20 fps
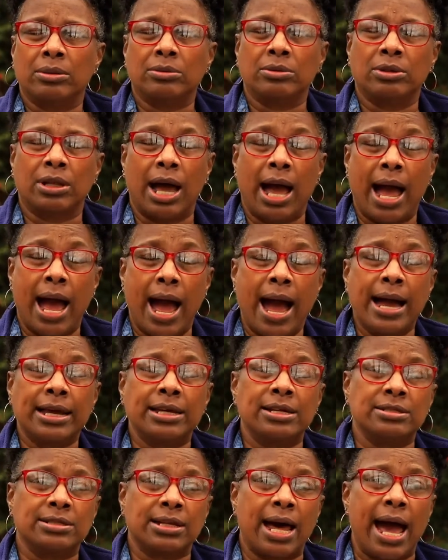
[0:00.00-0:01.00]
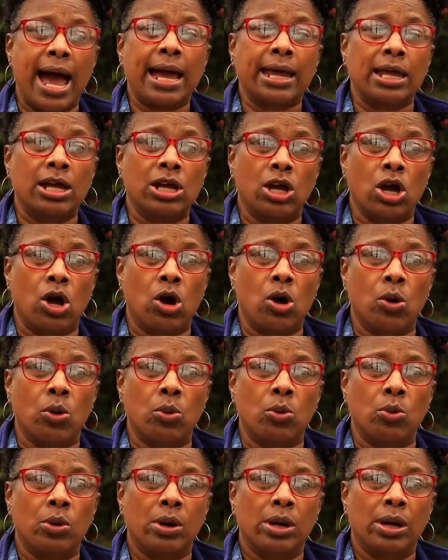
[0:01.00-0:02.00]
the highest I can
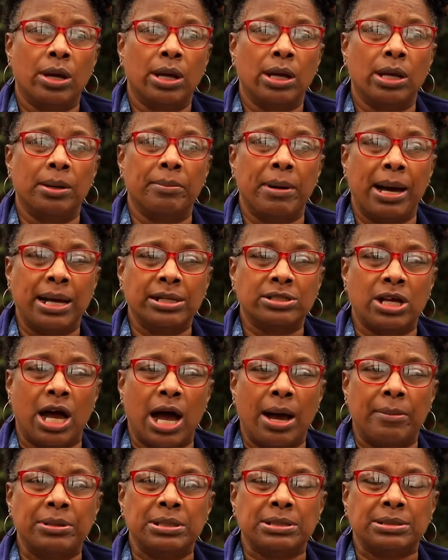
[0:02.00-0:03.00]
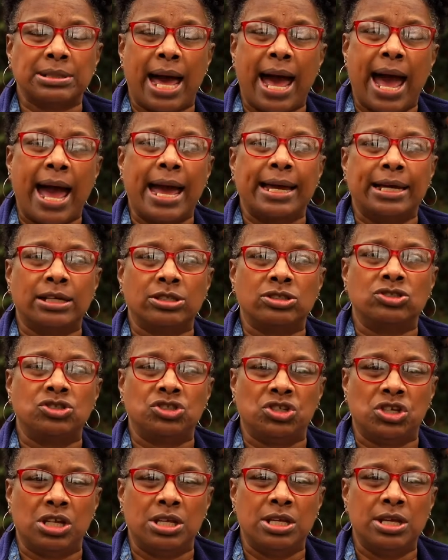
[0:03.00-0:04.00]
go in my job is
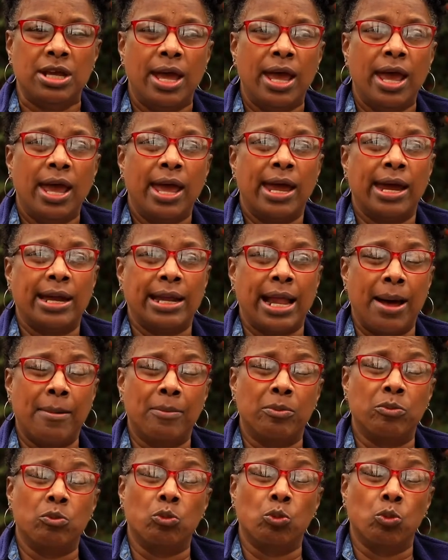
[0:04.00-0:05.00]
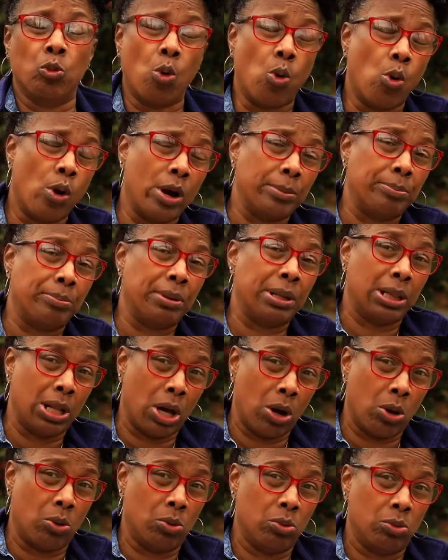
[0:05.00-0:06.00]
ISG, and I'm one
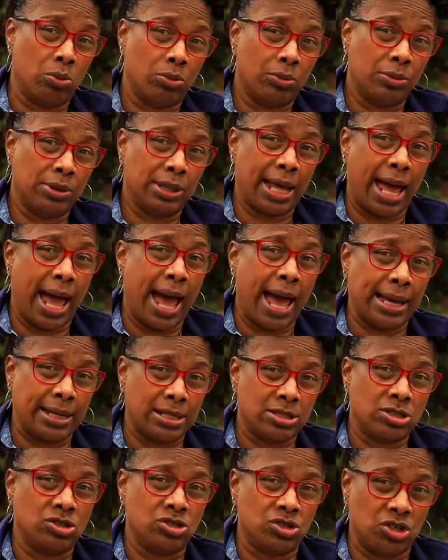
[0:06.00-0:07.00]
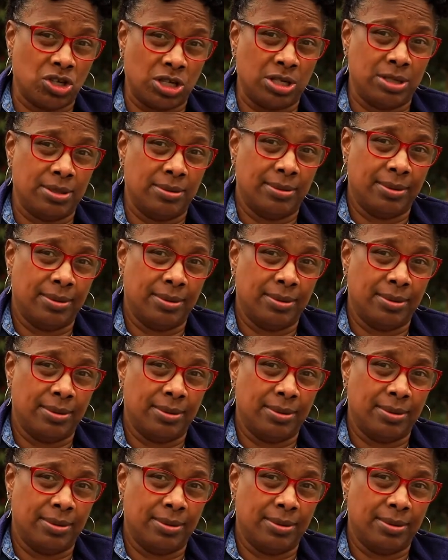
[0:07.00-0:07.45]
below the ISG.